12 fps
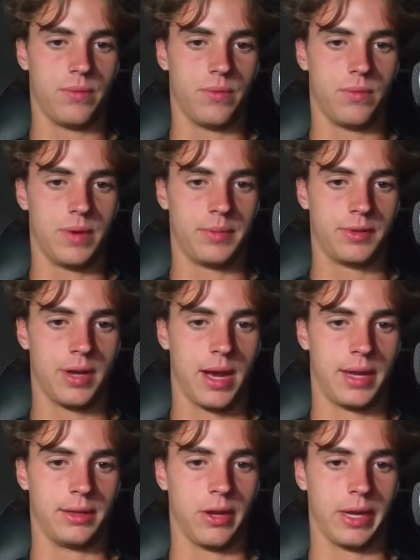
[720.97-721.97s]

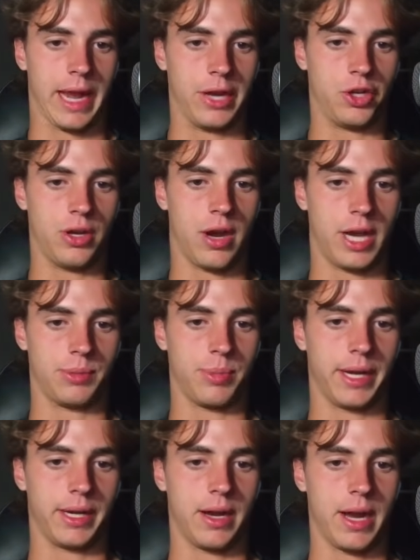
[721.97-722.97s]
website, location,
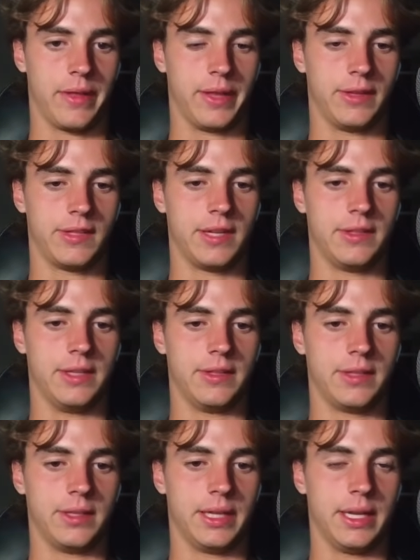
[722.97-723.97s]
icebreaker, and then sent
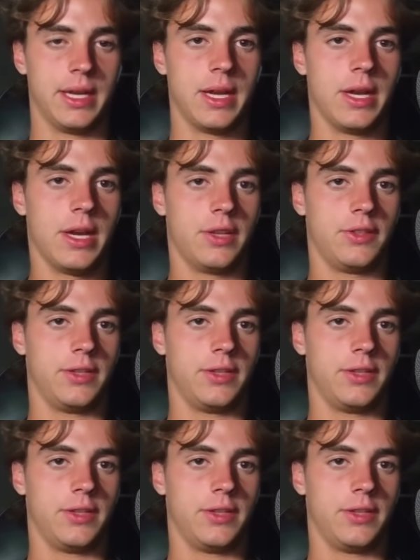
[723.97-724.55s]
instantly. So